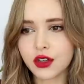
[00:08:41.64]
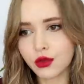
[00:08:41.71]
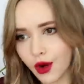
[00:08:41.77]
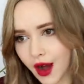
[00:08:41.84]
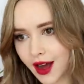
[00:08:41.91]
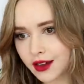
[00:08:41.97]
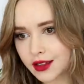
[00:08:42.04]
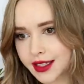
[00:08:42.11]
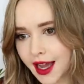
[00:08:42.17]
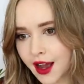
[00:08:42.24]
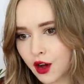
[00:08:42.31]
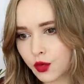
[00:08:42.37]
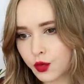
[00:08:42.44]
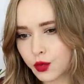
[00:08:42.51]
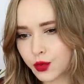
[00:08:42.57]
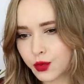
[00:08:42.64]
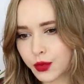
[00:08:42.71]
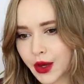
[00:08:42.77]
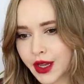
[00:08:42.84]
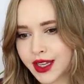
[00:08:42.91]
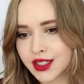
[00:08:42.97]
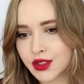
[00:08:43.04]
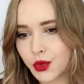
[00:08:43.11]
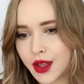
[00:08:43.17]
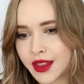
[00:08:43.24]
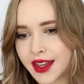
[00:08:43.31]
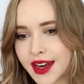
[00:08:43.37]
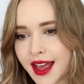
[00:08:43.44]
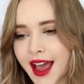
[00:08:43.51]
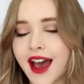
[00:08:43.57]
a while now, but it's one
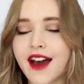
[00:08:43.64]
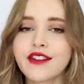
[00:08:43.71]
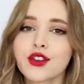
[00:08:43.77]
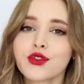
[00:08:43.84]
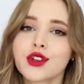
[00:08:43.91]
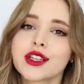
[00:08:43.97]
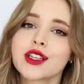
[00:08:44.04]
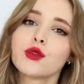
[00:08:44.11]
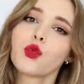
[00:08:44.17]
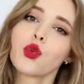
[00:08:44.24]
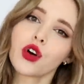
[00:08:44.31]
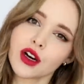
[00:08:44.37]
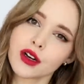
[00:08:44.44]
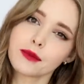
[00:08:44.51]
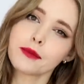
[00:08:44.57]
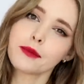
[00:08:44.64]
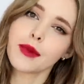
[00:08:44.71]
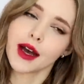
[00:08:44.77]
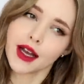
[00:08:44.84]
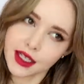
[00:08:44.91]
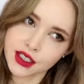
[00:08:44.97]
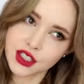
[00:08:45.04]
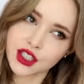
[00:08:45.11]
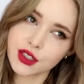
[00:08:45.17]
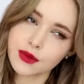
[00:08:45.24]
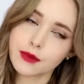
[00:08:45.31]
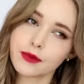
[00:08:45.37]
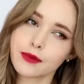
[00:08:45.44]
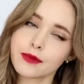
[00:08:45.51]
that I haven't really worn much,